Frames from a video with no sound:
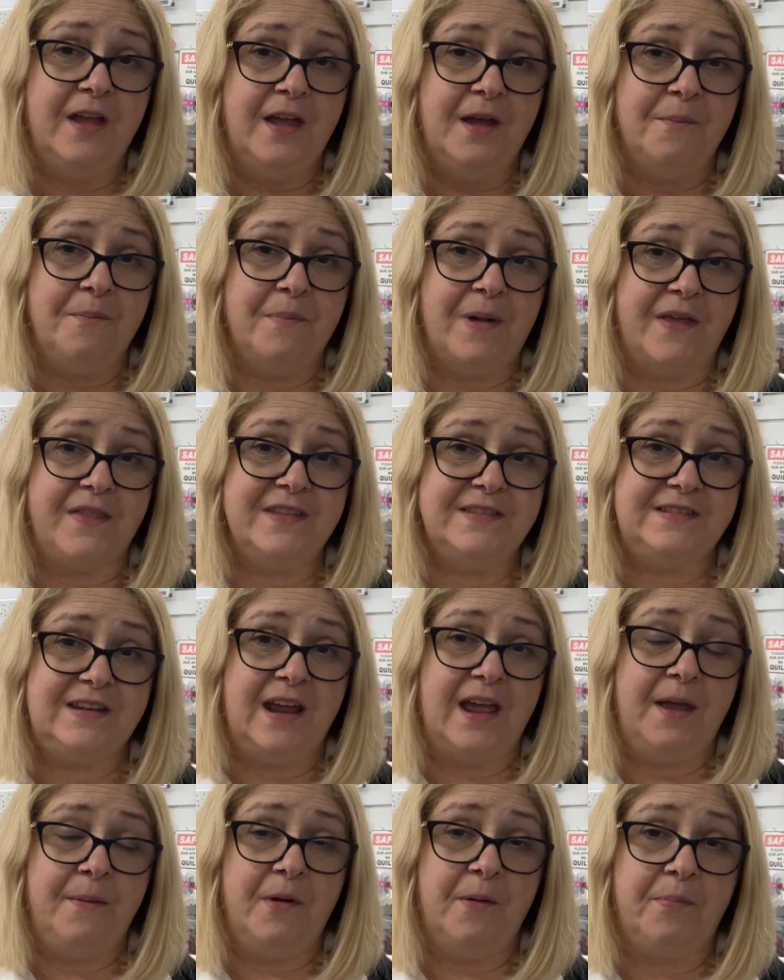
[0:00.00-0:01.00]
Mother's
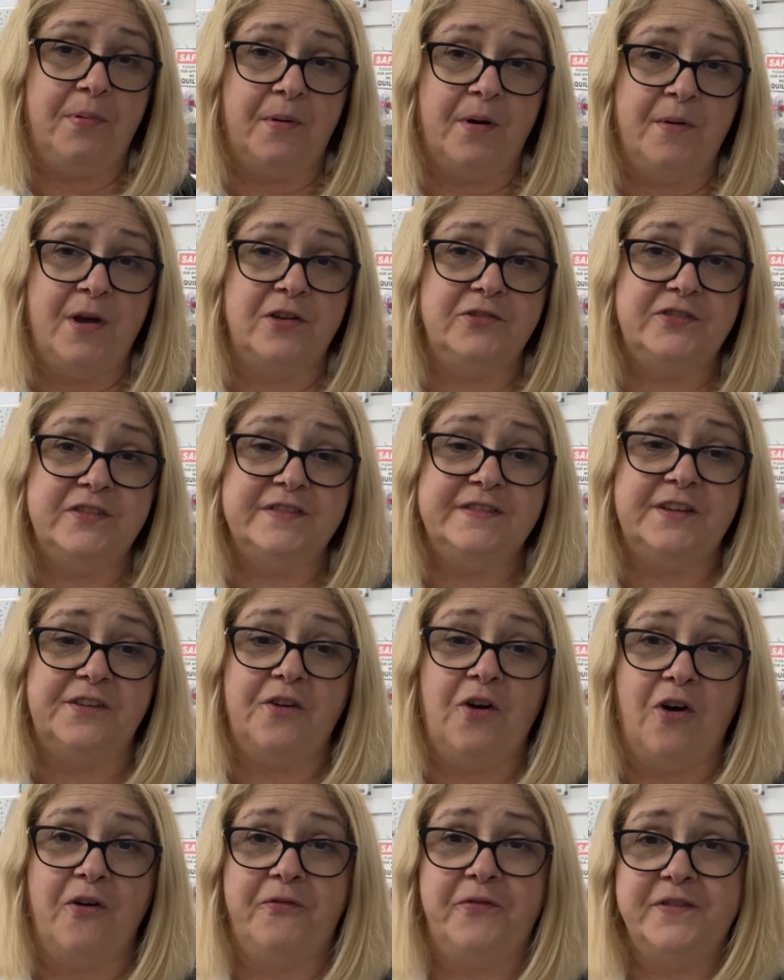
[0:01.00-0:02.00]
Day promotions
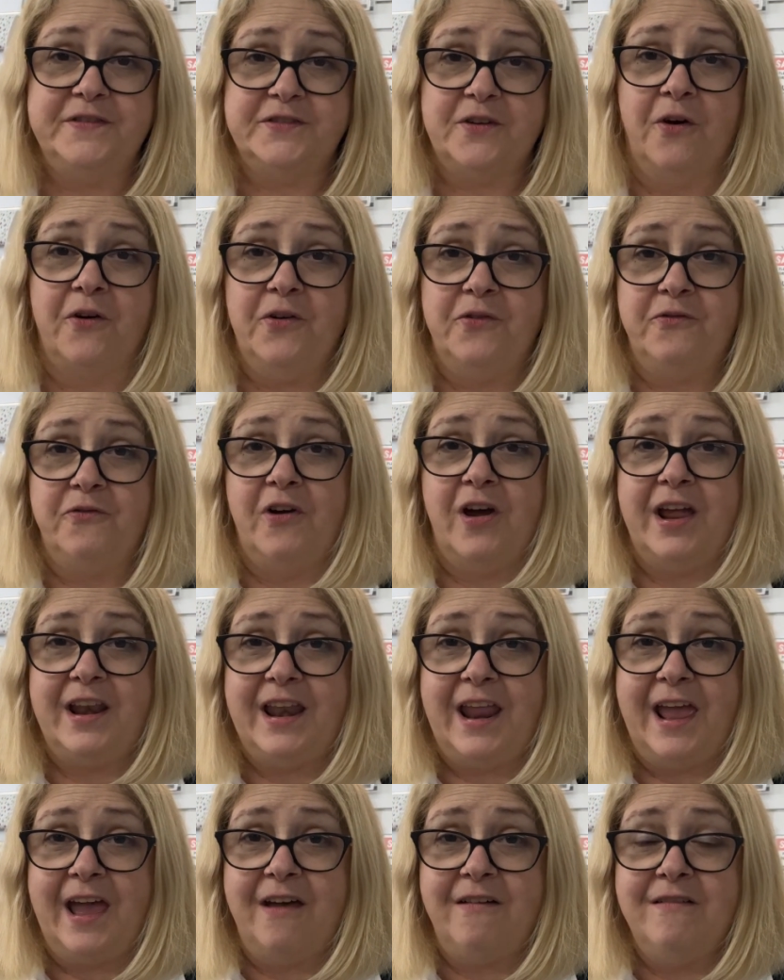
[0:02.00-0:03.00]
and offers on right
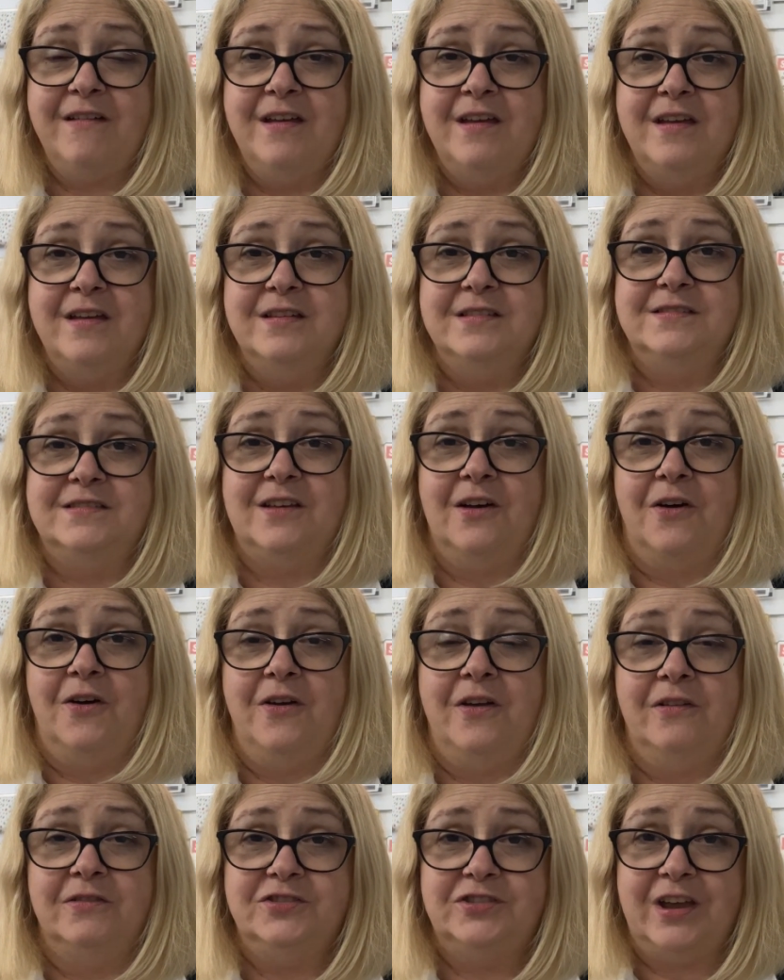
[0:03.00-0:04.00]
now.
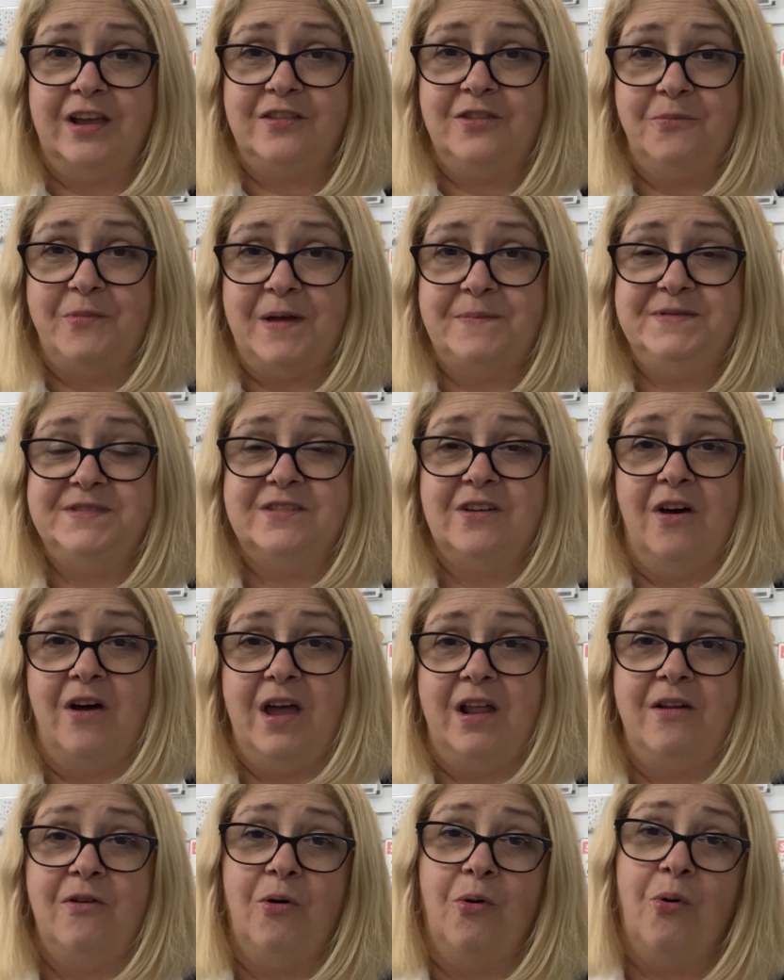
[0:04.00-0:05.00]
So check the
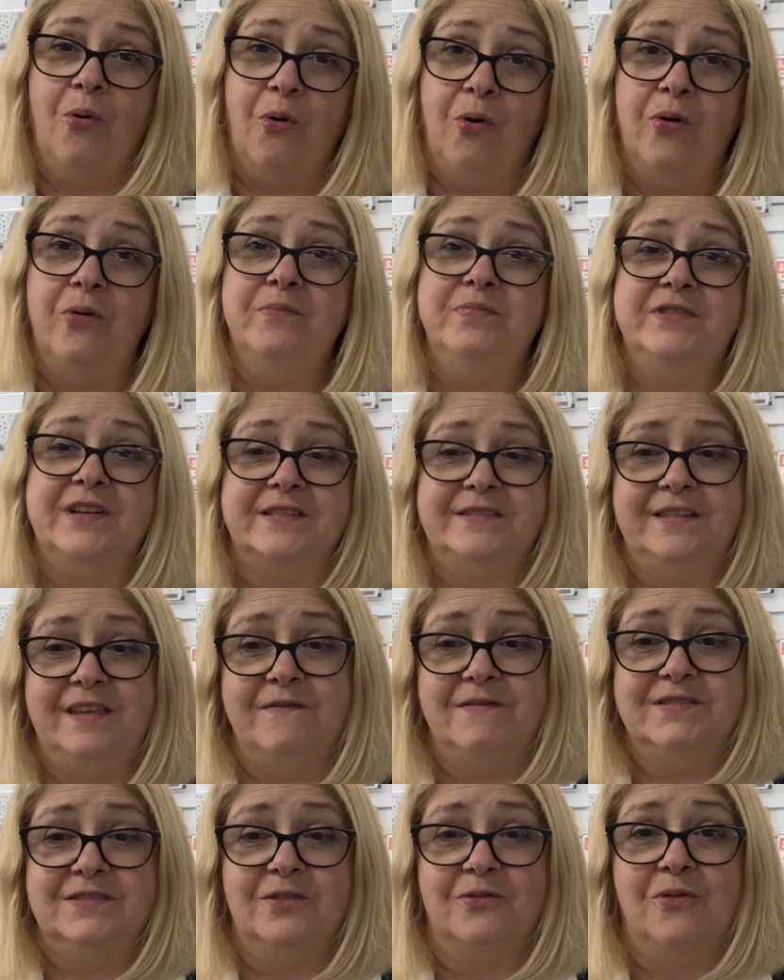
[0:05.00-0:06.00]
website or just
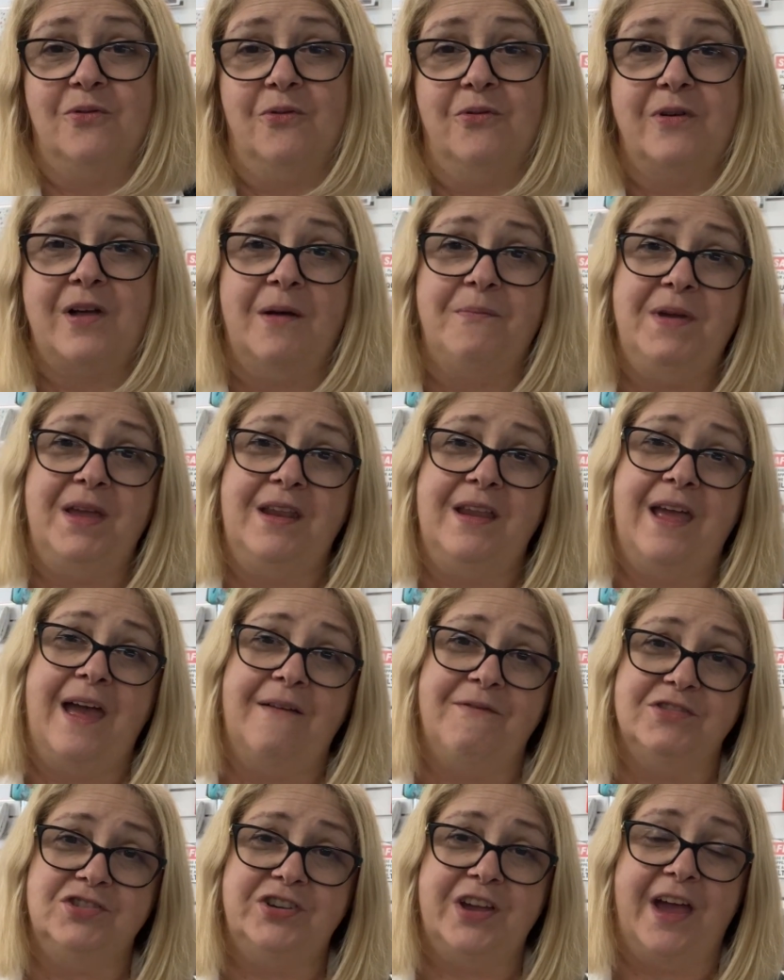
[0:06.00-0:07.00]
give us a call, come in and
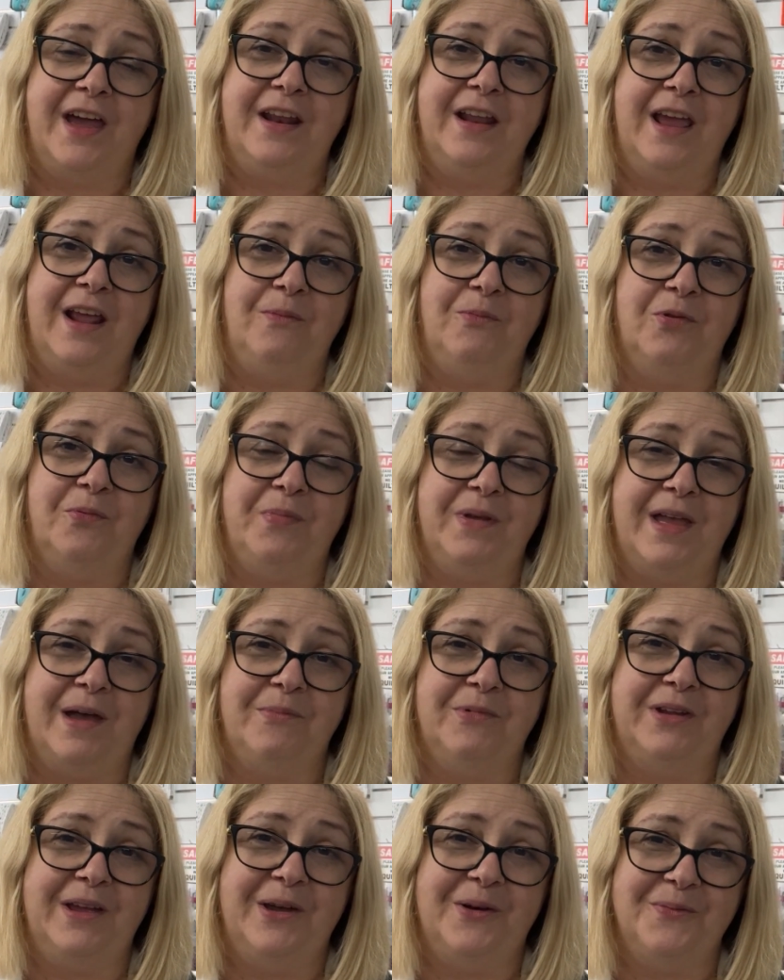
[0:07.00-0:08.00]
have a chat, and we'll be
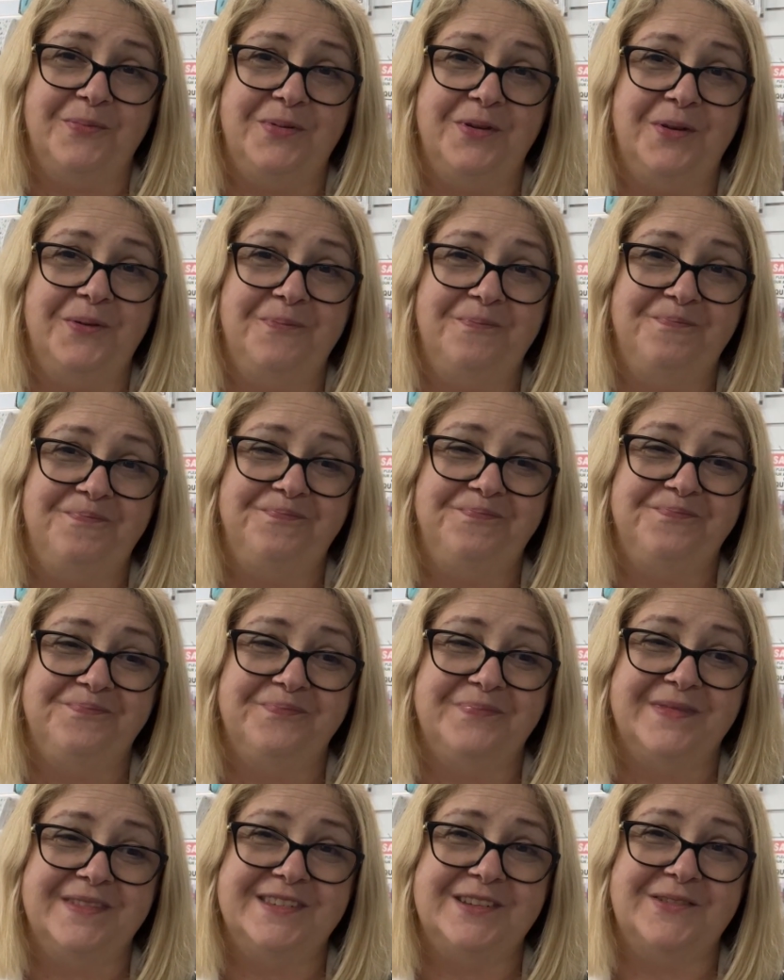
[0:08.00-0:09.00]
able to help you.
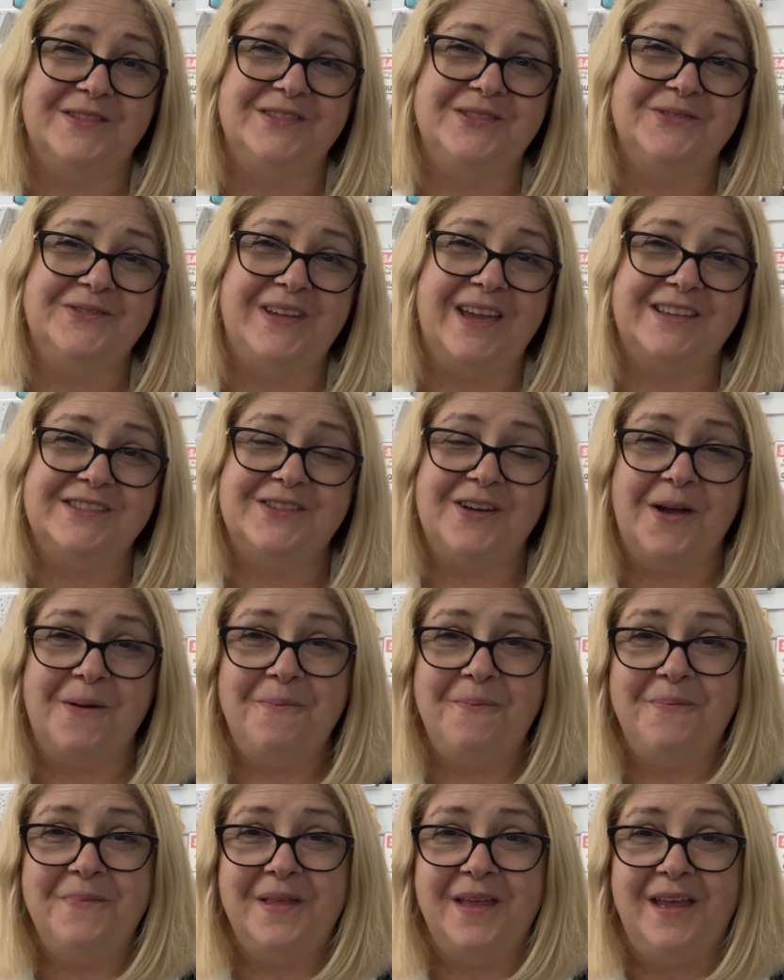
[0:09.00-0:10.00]
So until next
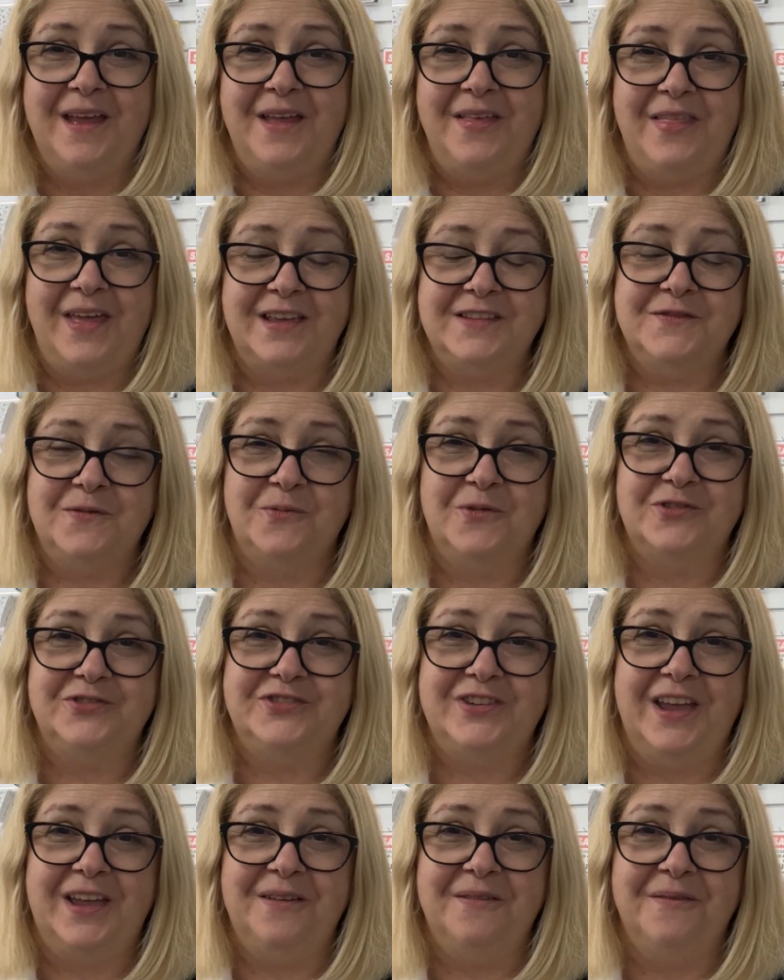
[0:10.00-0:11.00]
time, thanks for
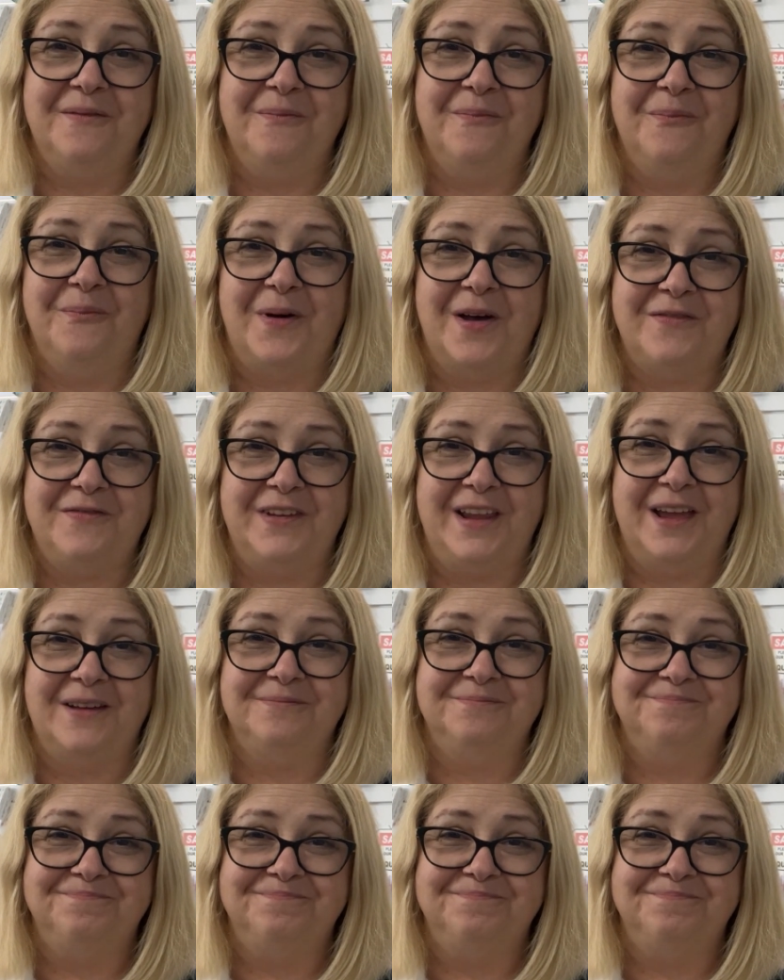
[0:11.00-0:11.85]
watching. Bye for now.